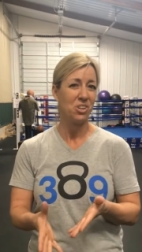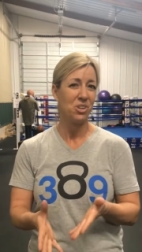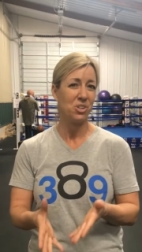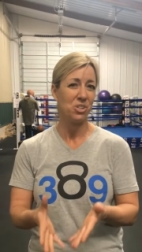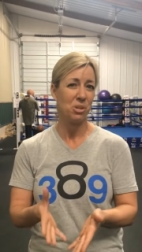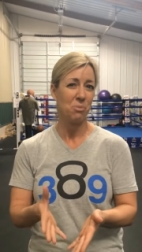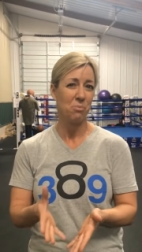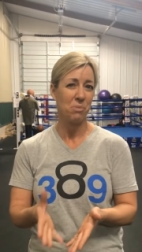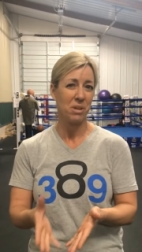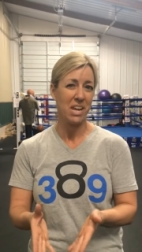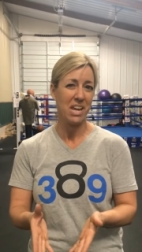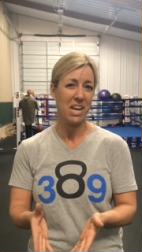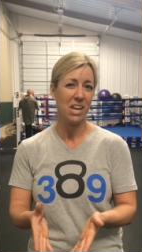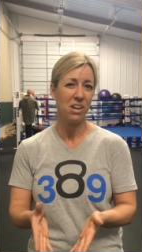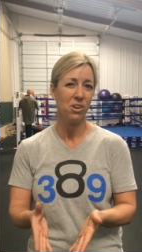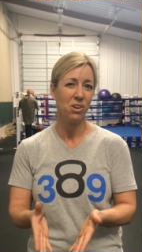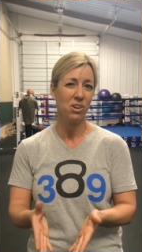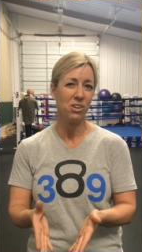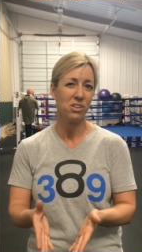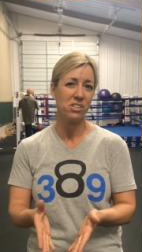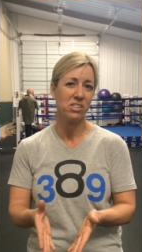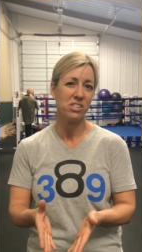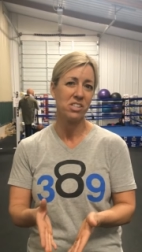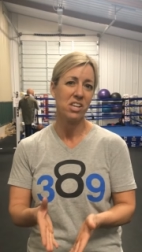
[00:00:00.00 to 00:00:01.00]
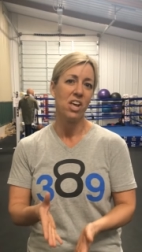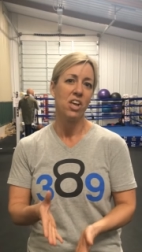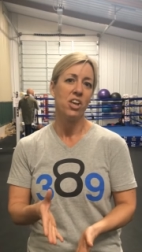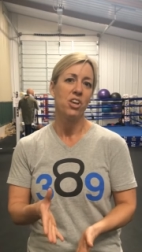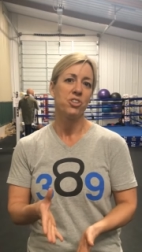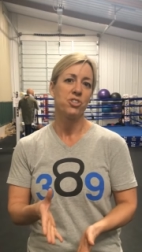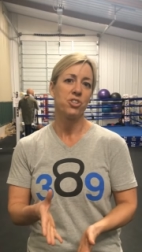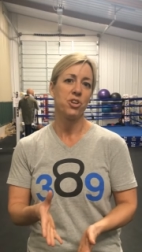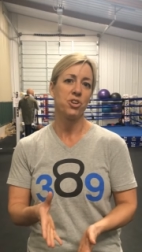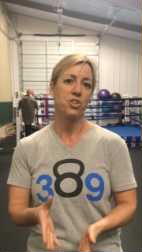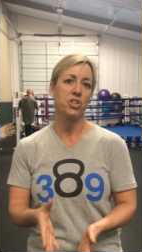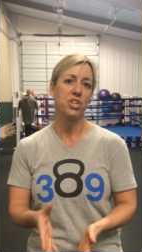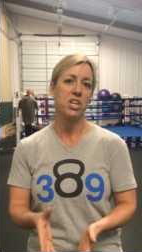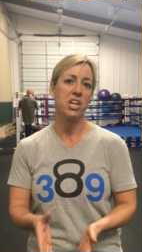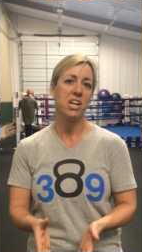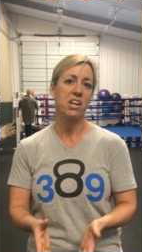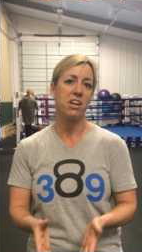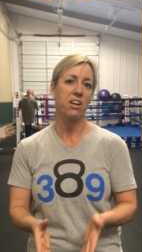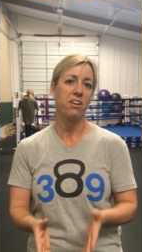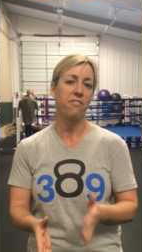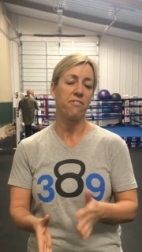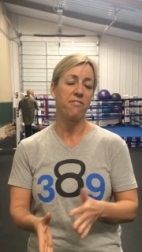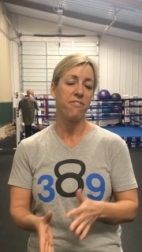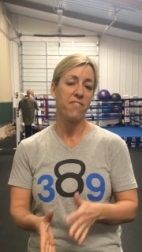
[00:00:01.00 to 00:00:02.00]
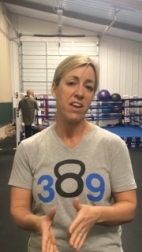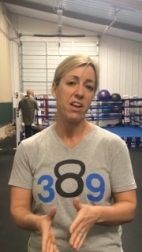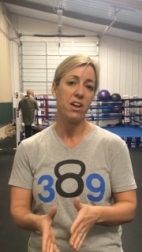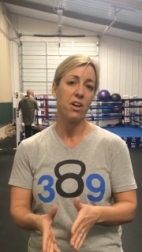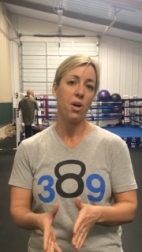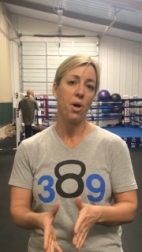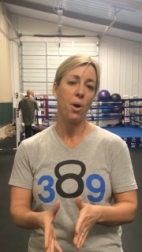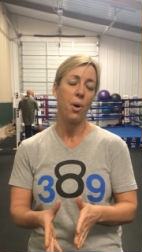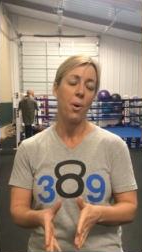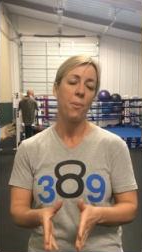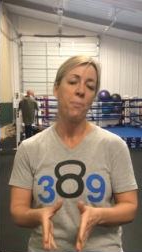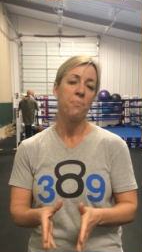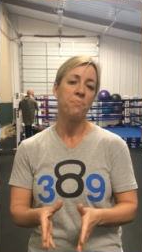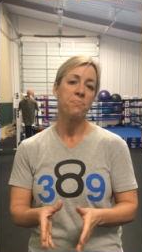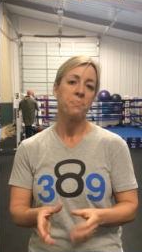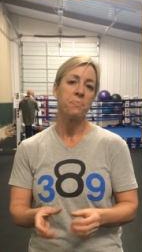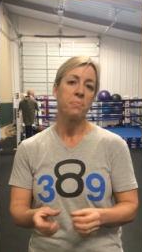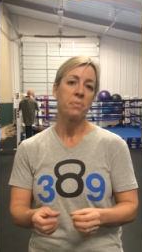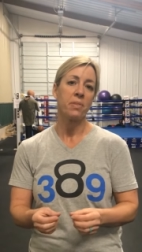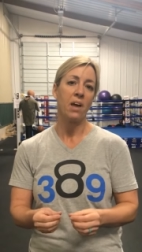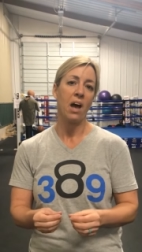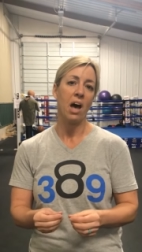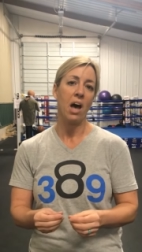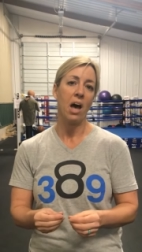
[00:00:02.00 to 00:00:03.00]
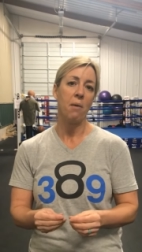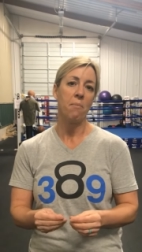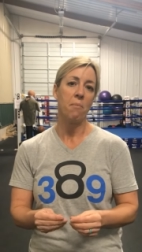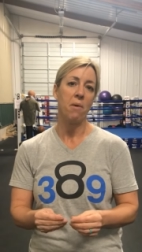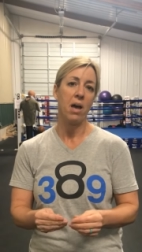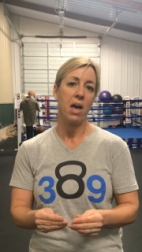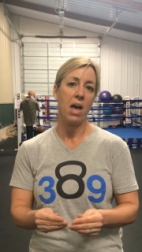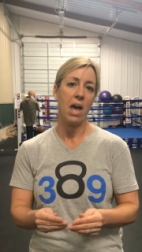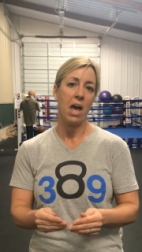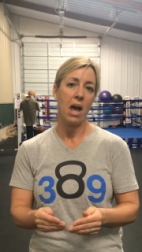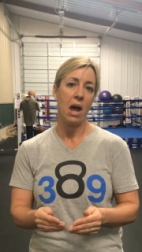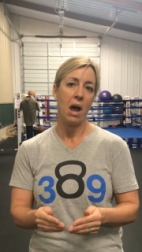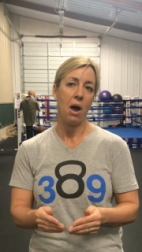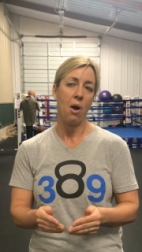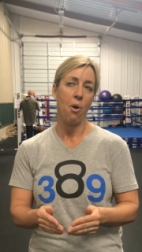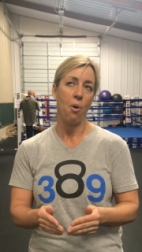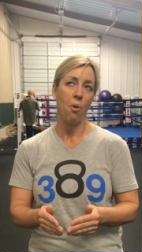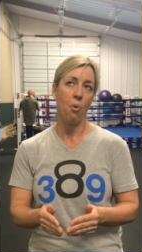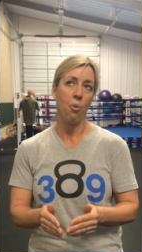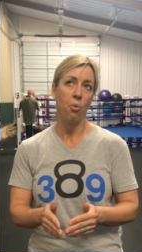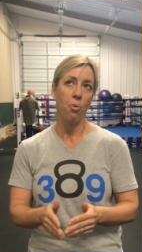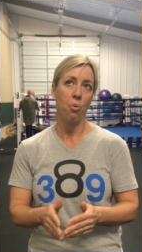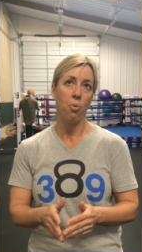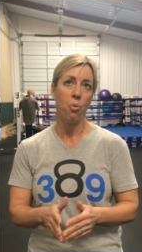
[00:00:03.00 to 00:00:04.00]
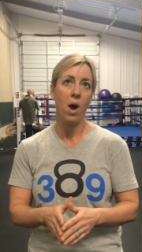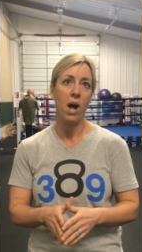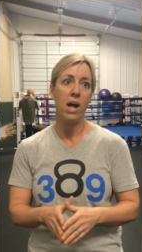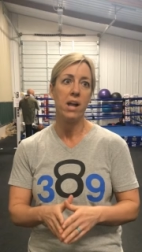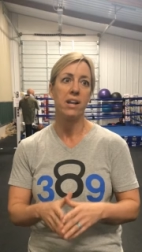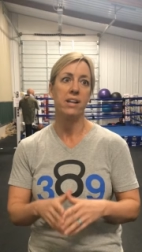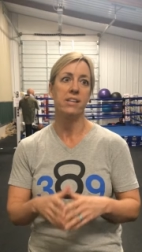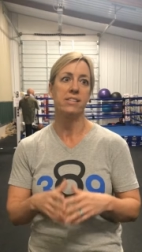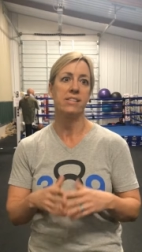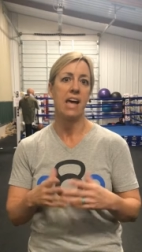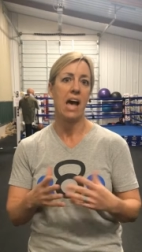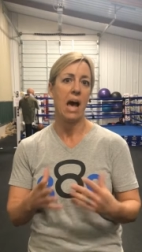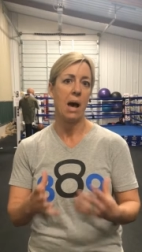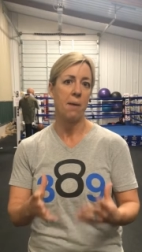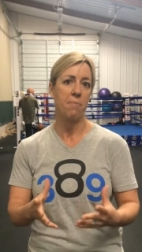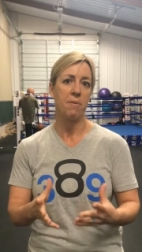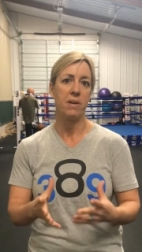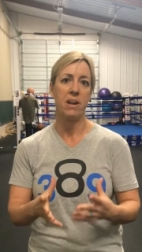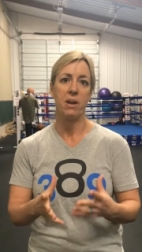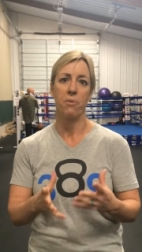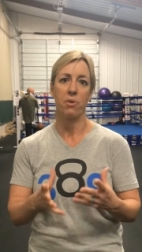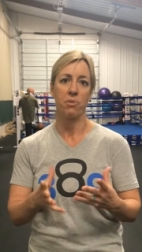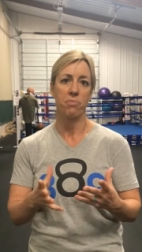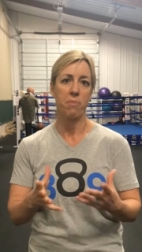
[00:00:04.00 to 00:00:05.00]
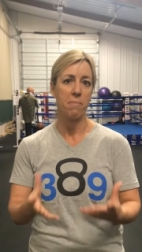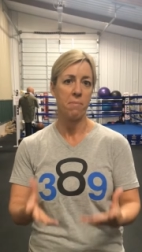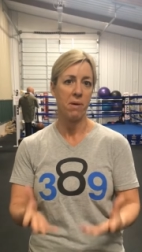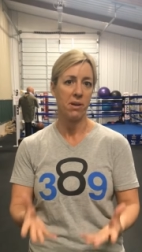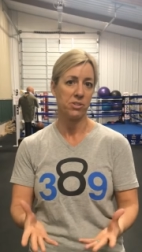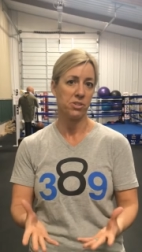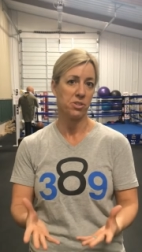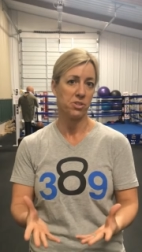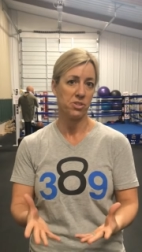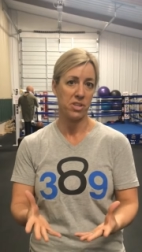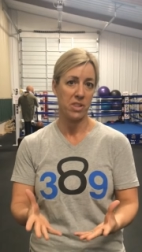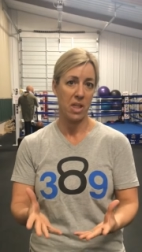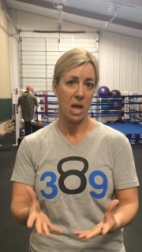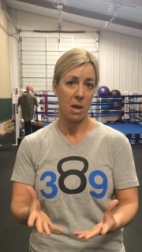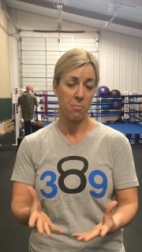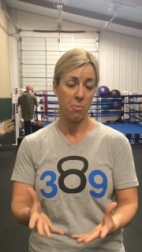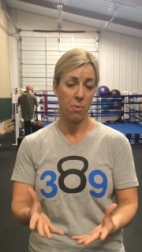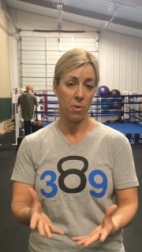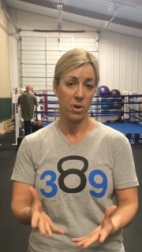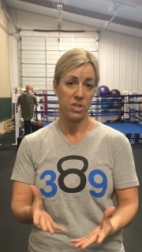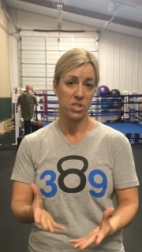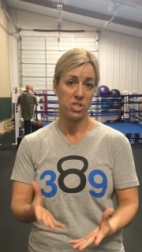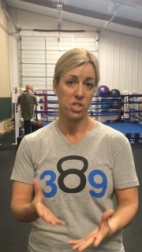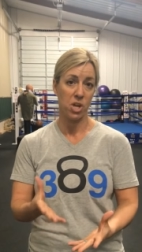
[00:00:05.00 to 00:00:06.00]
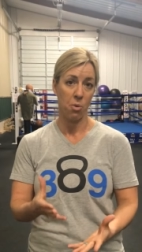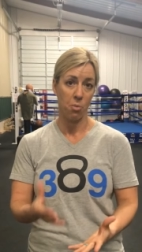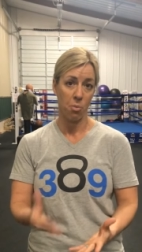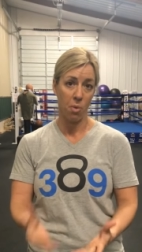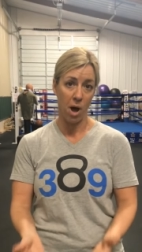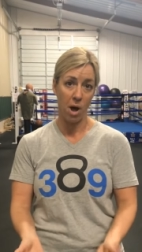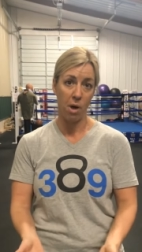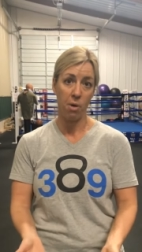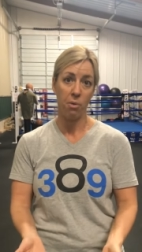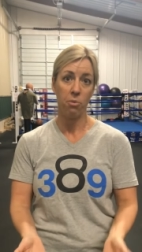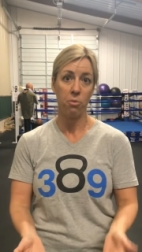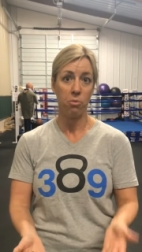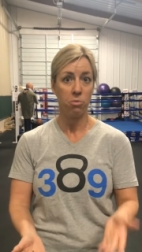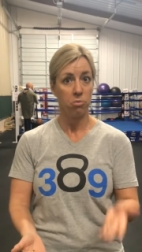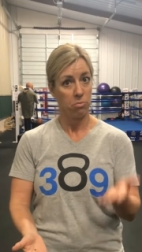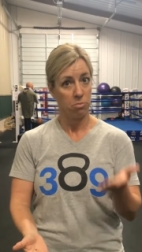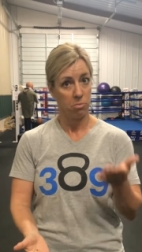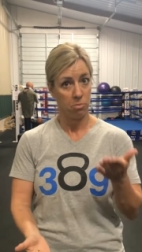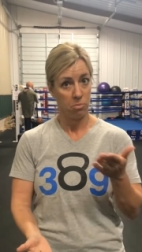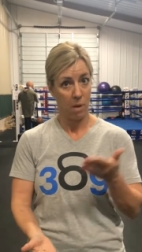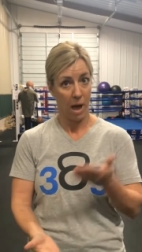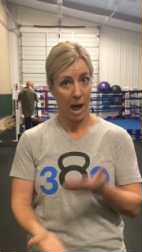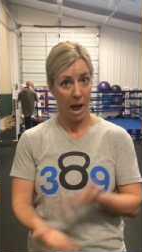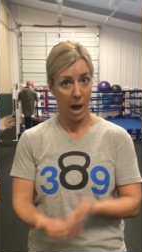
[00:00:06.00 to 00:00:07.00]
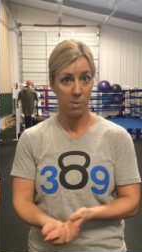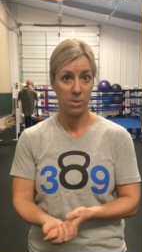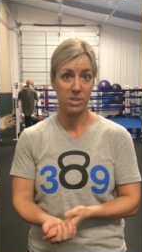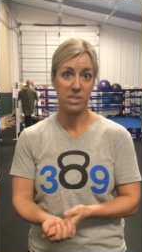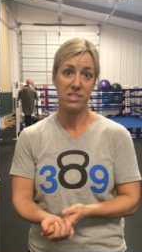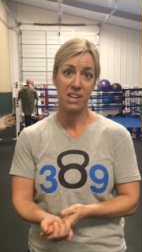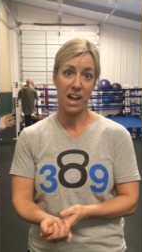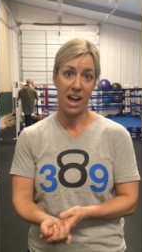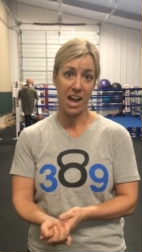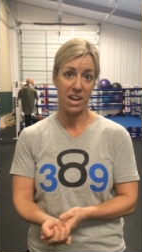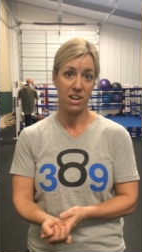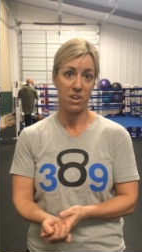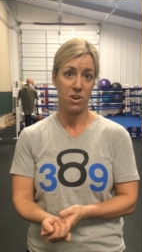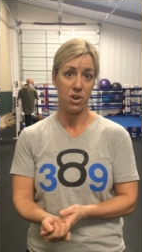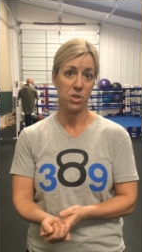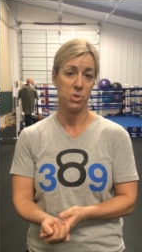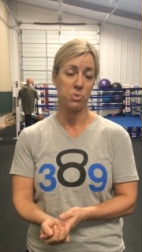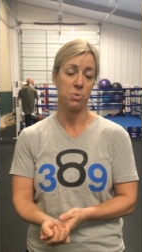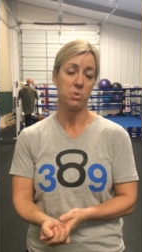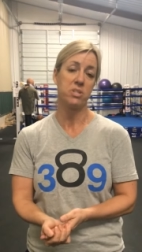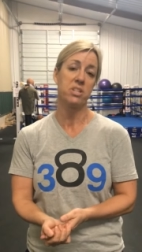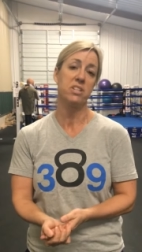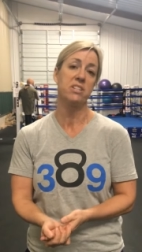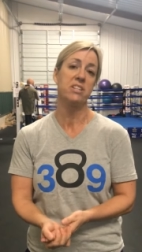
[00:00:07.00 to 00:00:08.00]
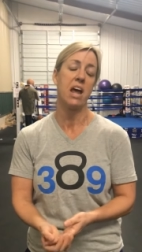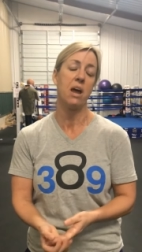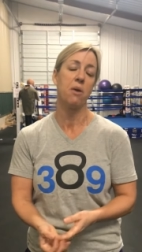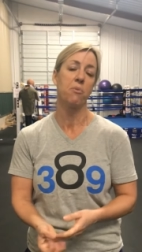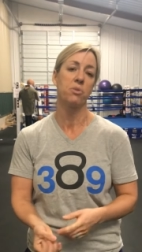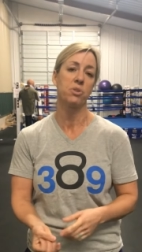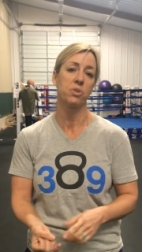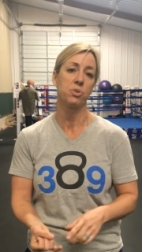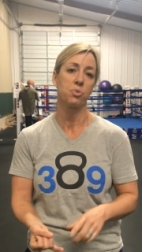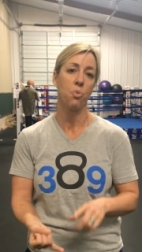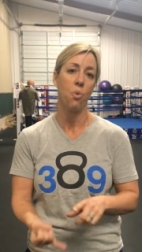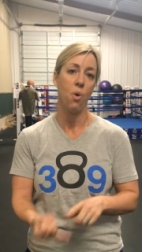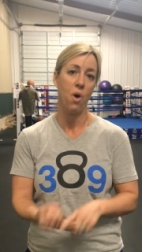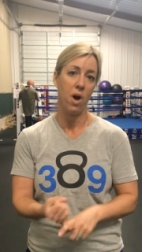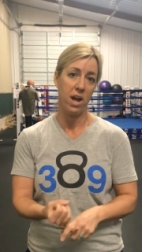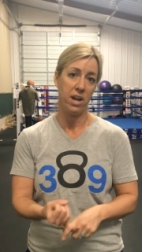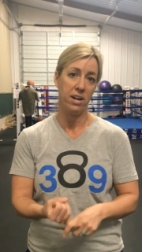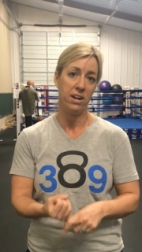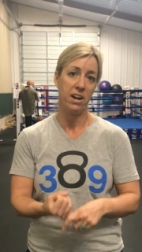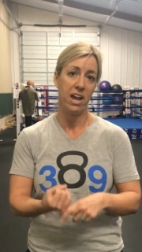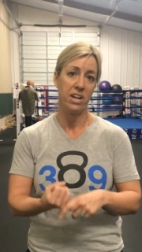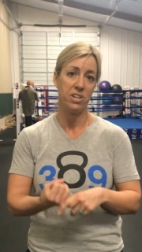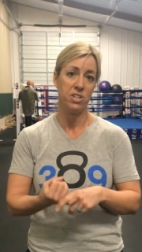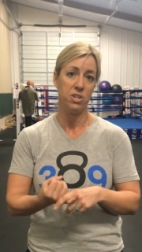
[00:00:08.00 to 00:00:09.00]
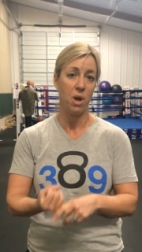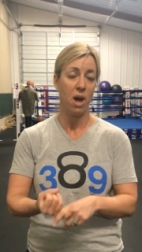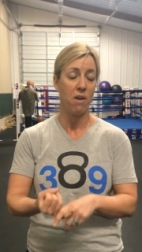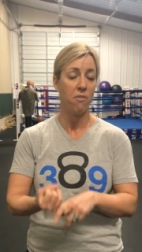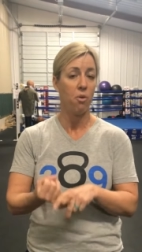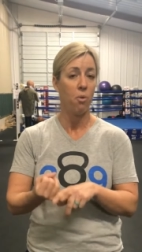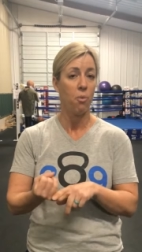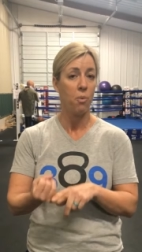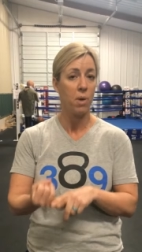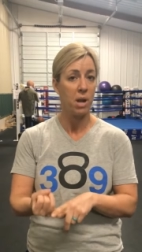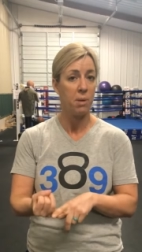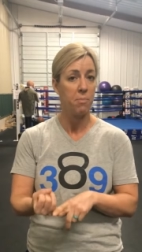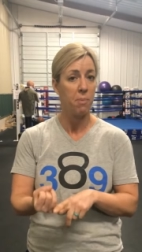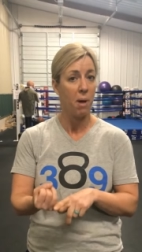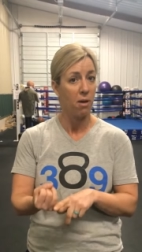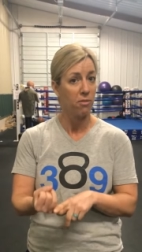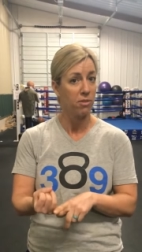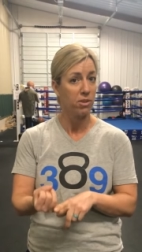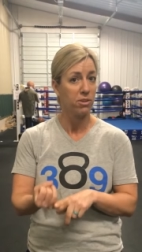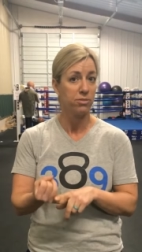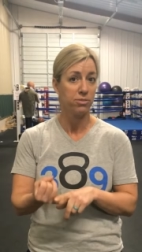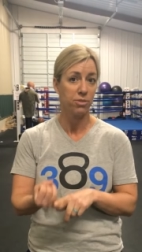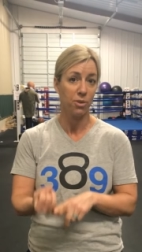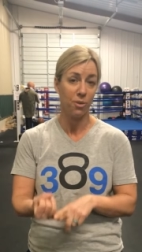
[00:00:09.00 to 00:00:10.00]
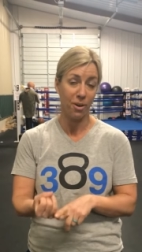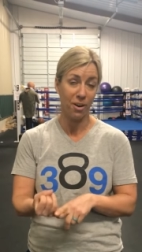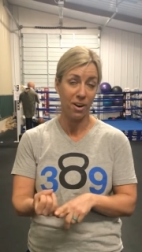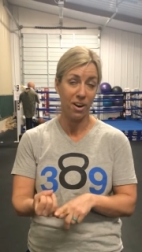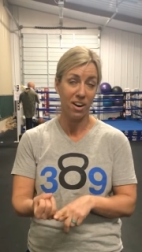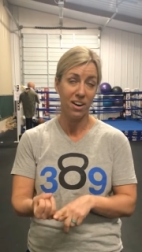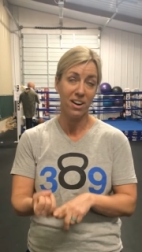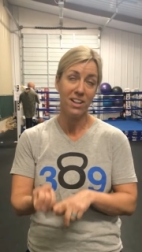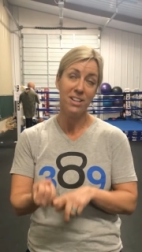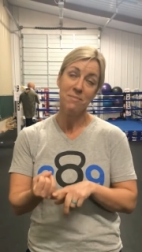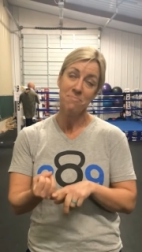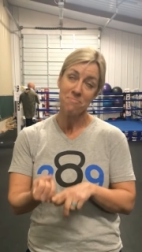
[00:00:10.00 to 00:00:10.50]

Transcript: do some Kegels so she could feel um, what is happening with my muscles at that point. So what I was diagnosed with today was one, I do have a weak pelvic floor.